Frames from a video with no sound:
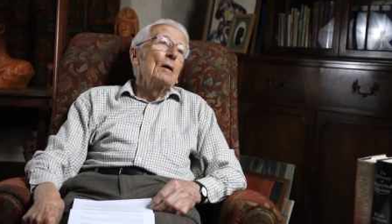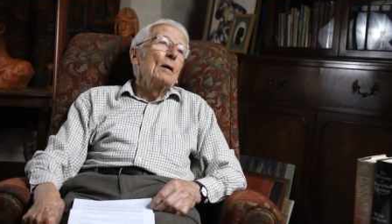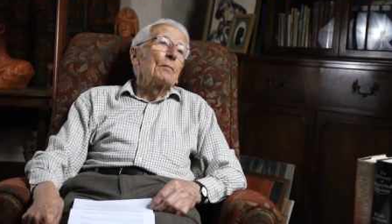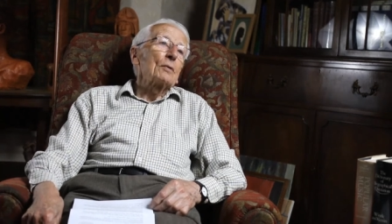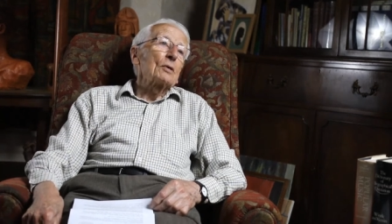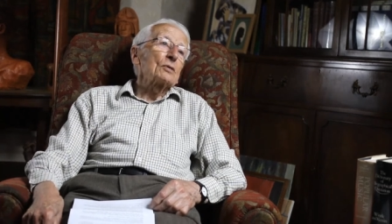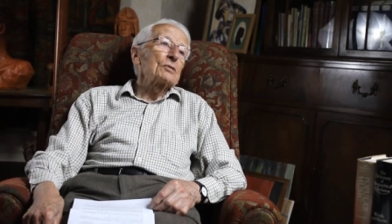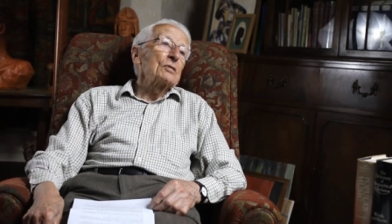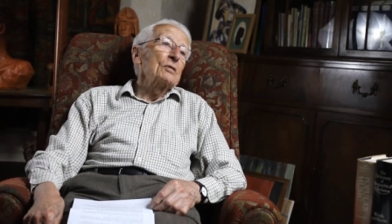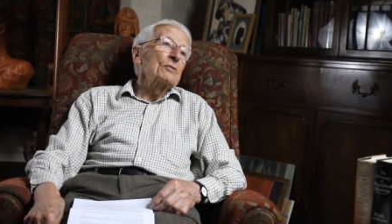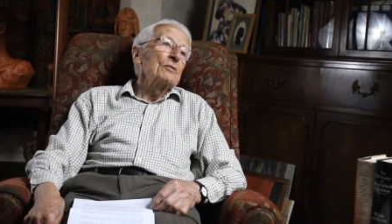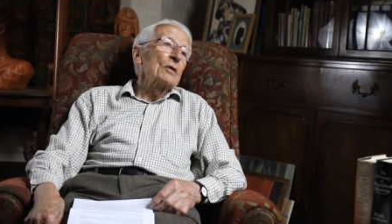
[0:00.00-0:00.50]

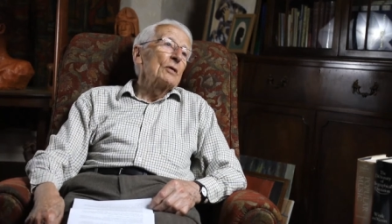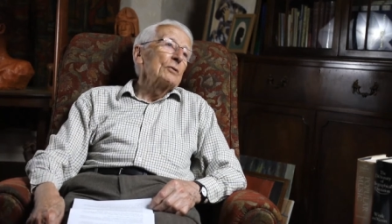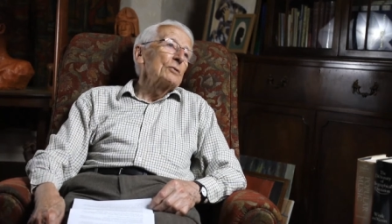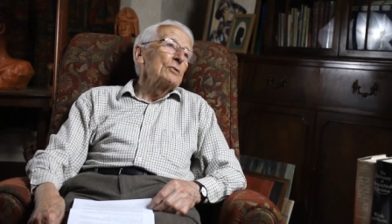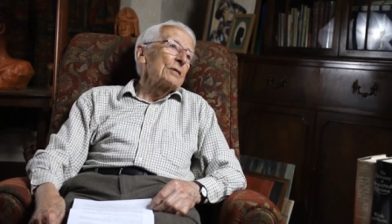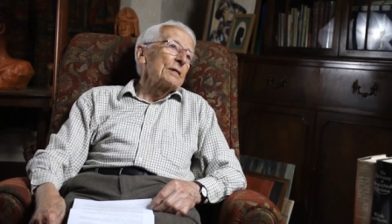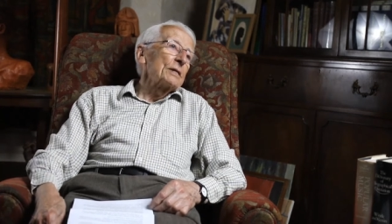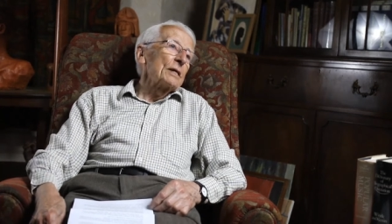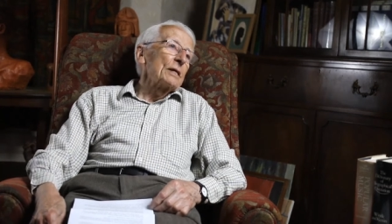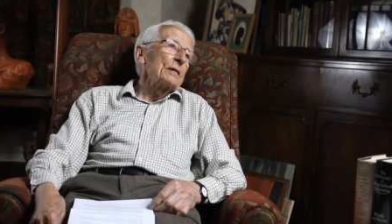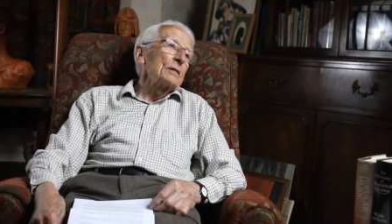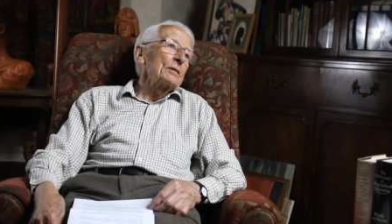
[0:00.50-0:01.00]
Because in
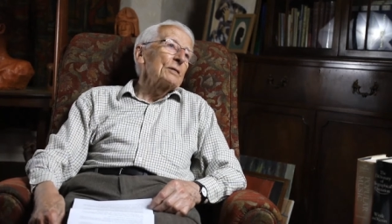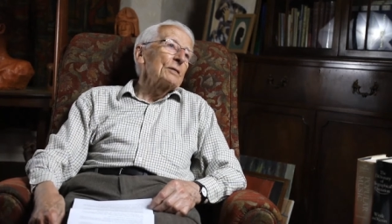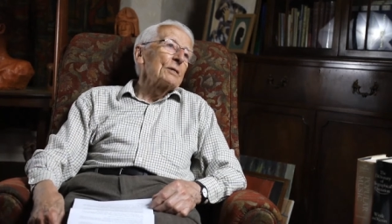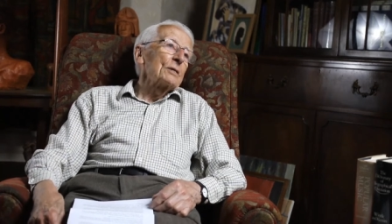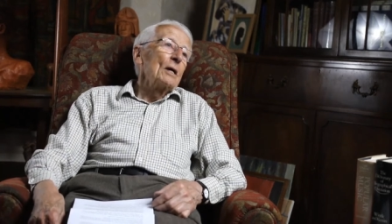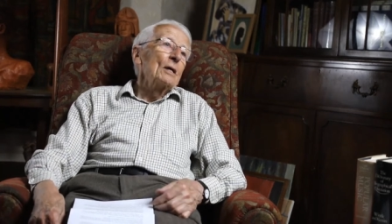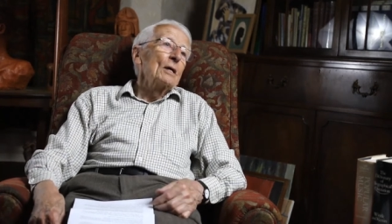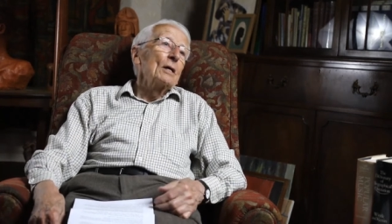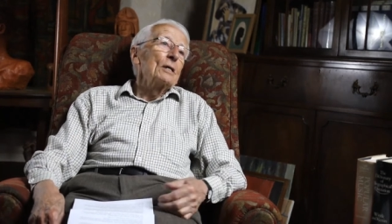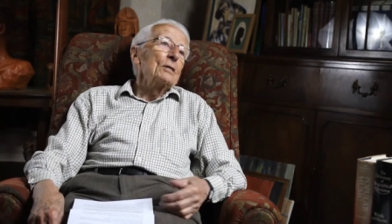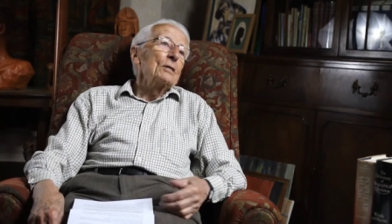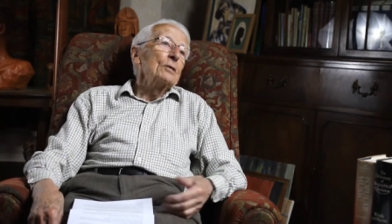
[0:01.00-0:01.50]
those days,
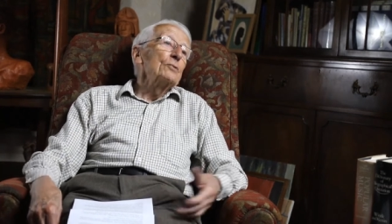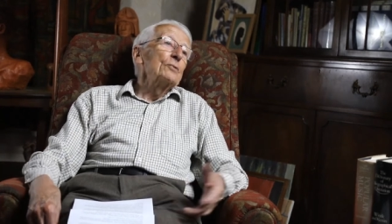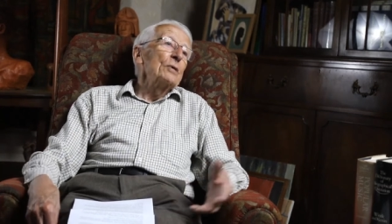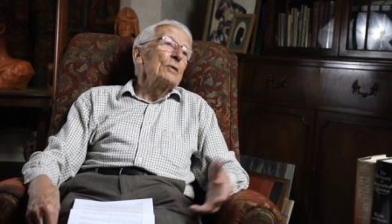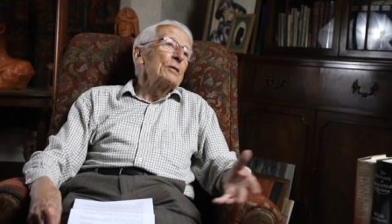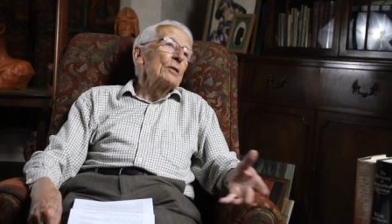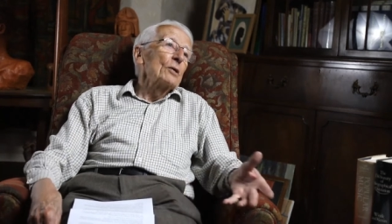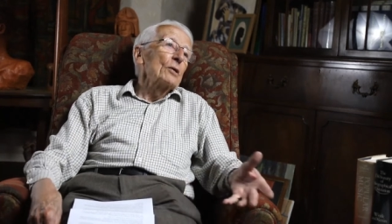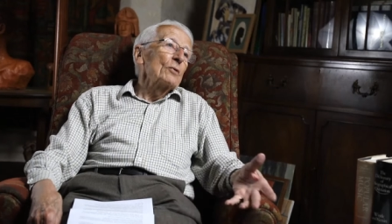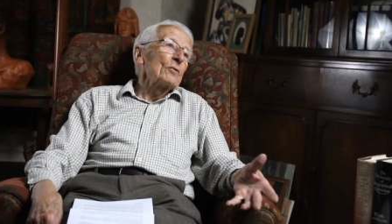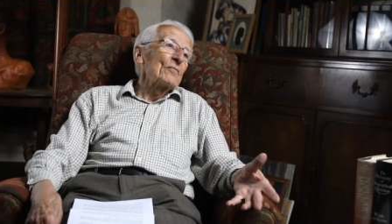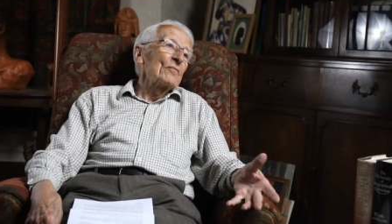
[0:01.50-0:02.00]
you
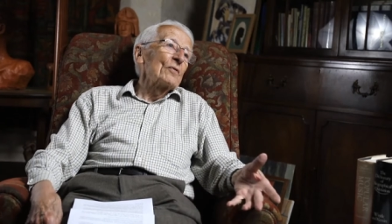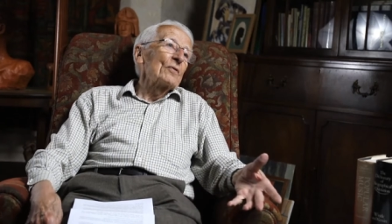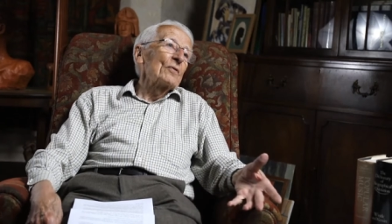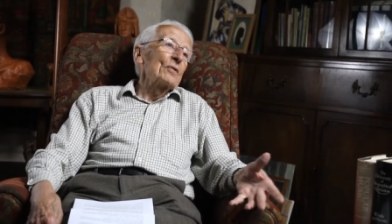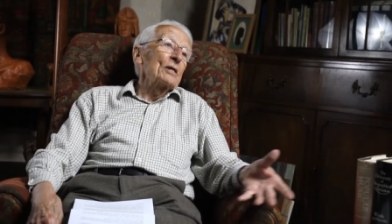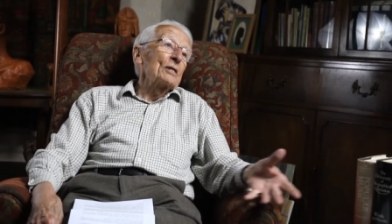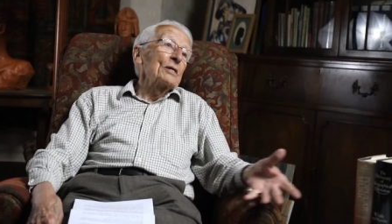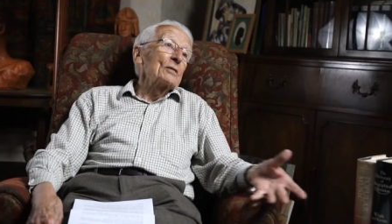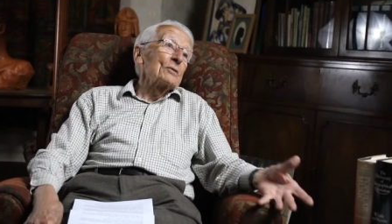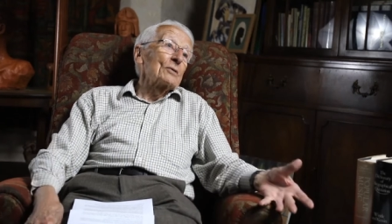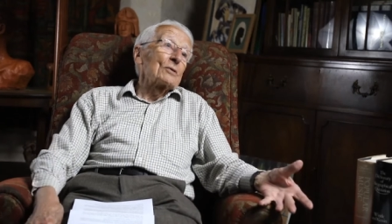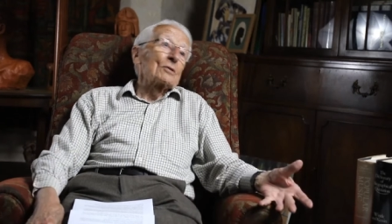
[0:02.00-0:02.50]
didn't look for
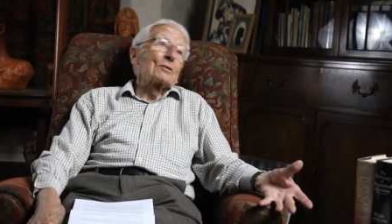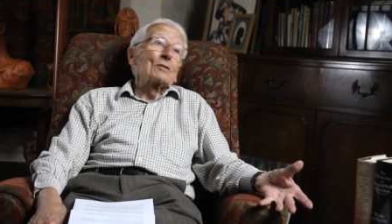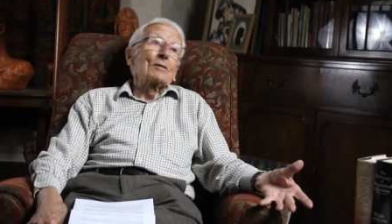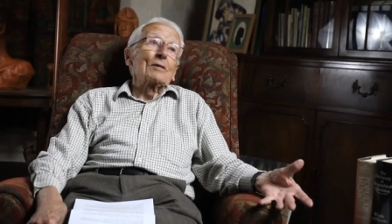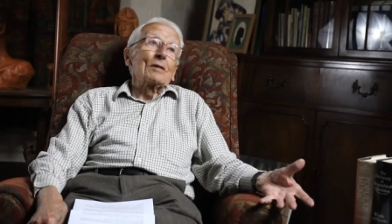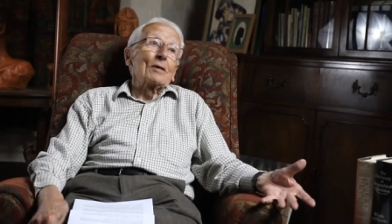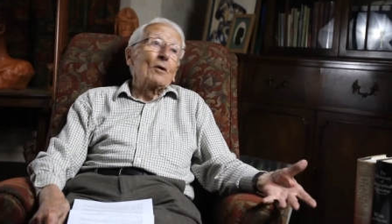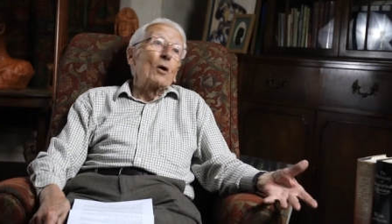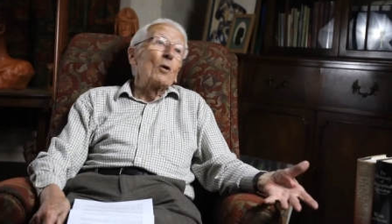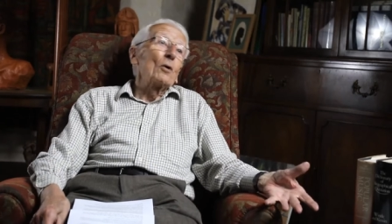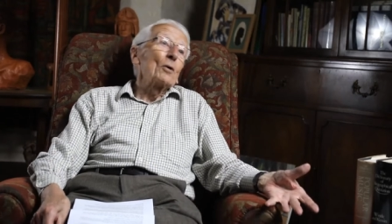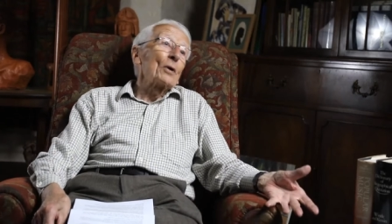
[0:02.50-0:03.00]
things
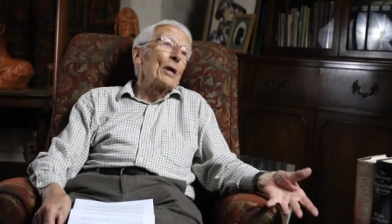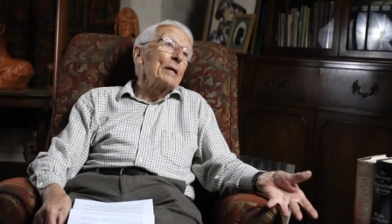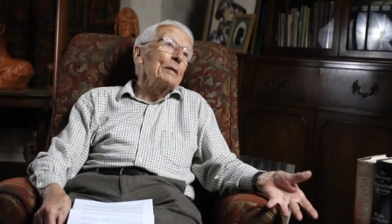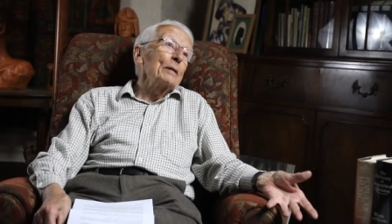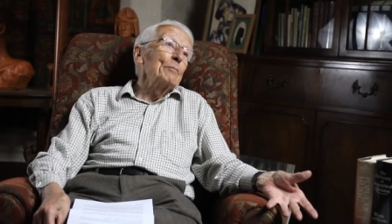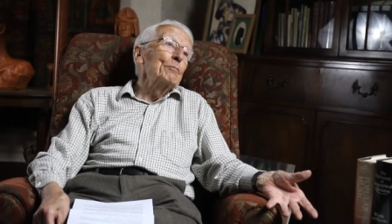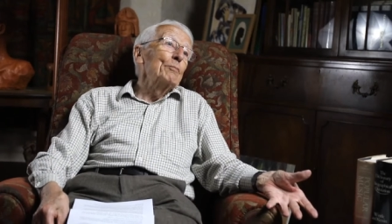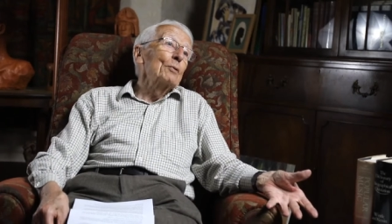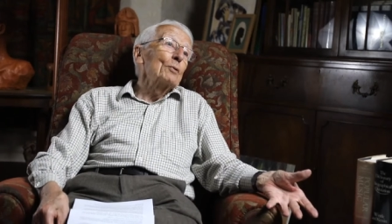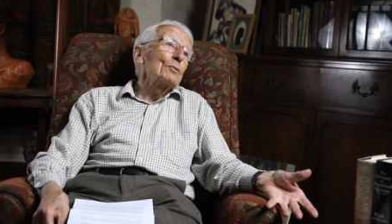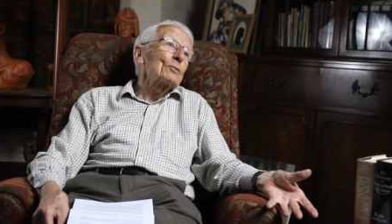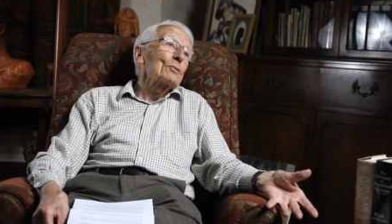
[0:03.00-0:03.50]
on
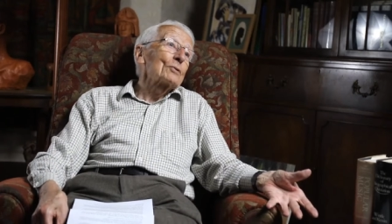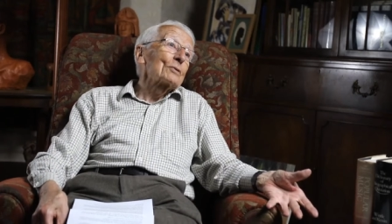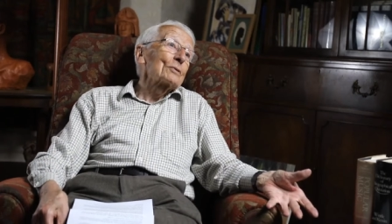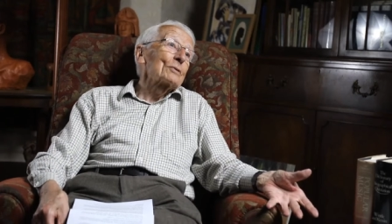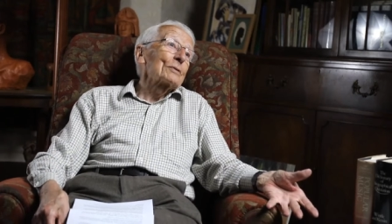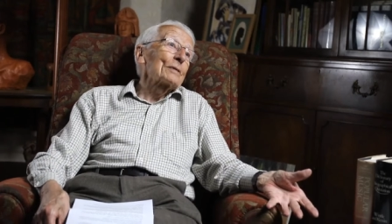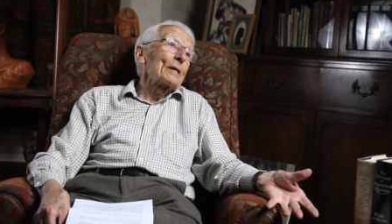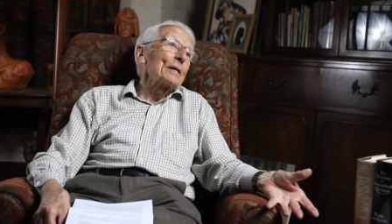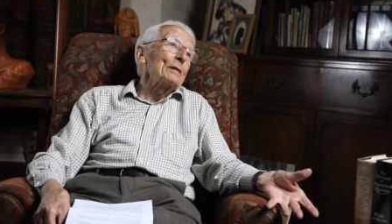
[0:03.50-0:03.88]
AbeBooks.